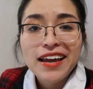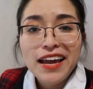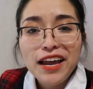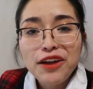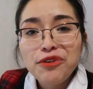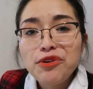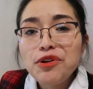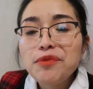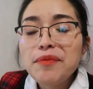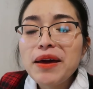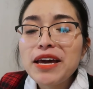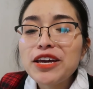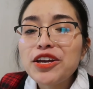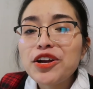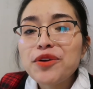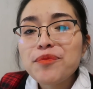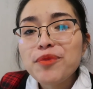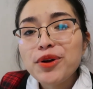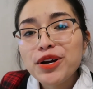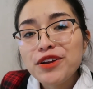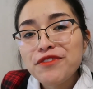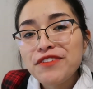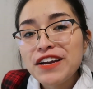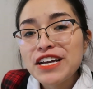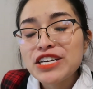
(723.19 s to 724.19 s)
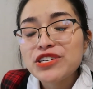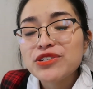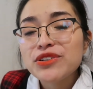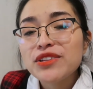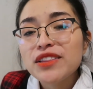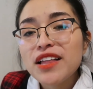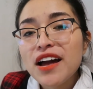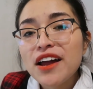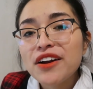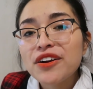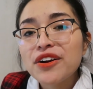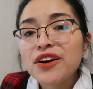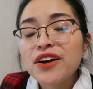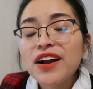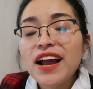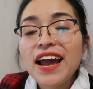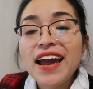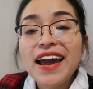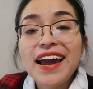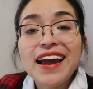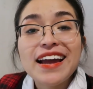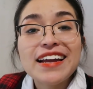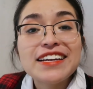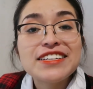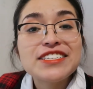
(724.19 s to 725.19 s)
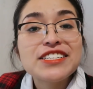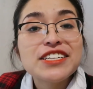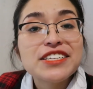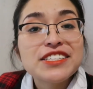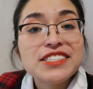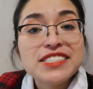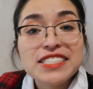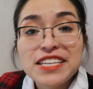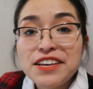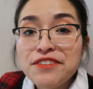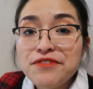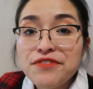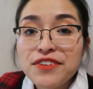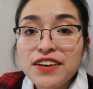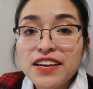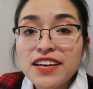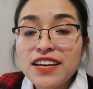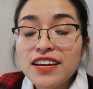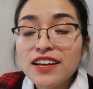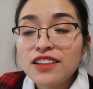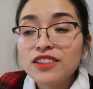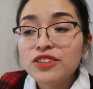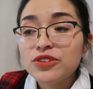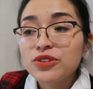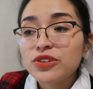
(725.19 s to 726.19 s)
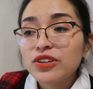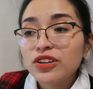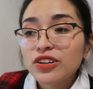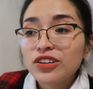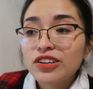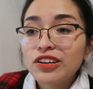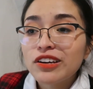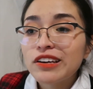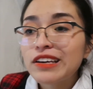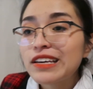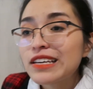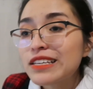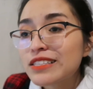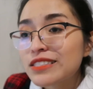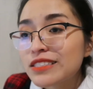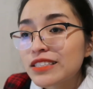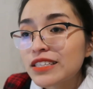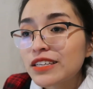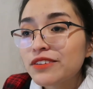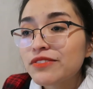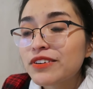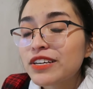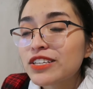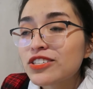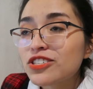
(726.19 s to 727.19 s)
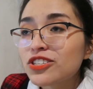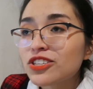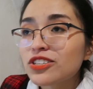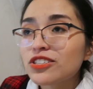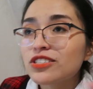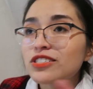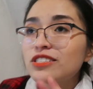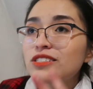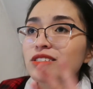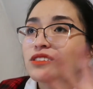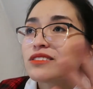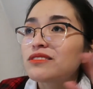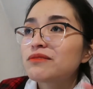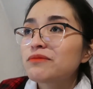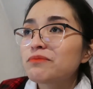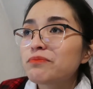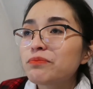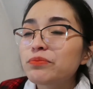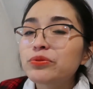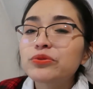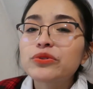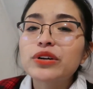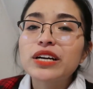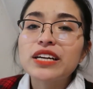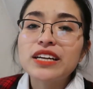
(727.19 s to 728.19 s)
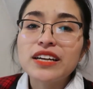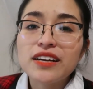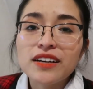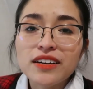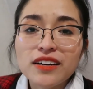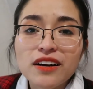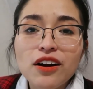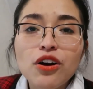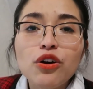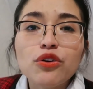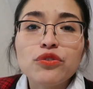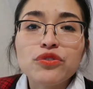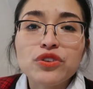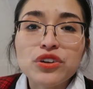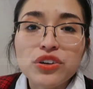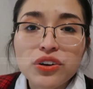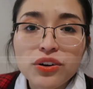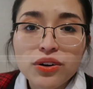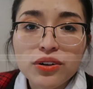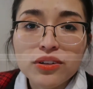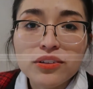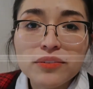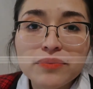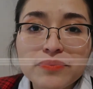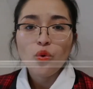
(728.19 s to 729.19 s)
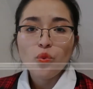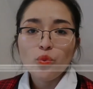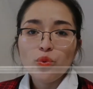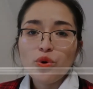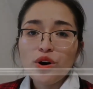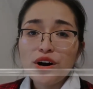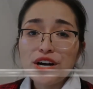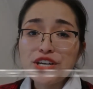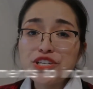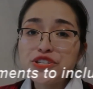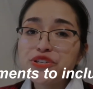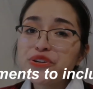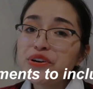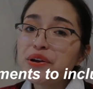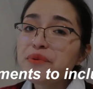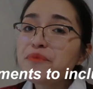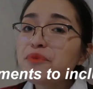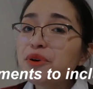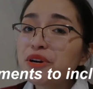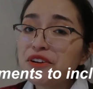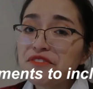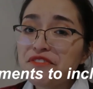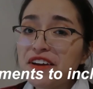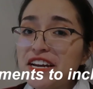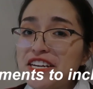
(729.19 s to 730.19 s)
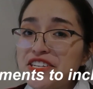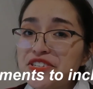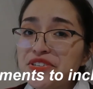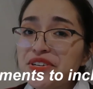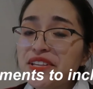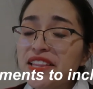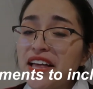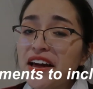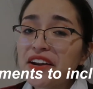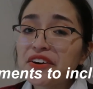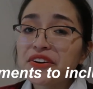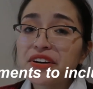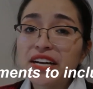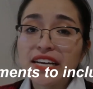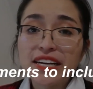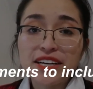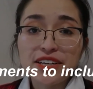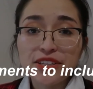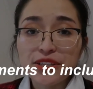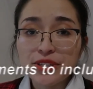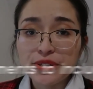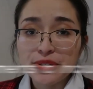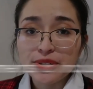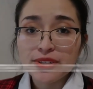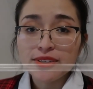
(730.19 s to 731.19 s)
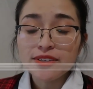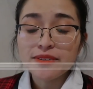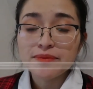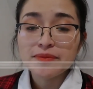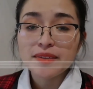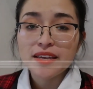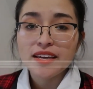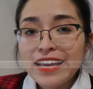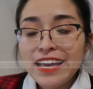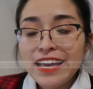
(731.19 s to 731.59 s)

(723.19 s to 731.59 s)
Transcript: It will make your motivational letter and CV look cohesive and just prettier overall. What should a motivational letter include?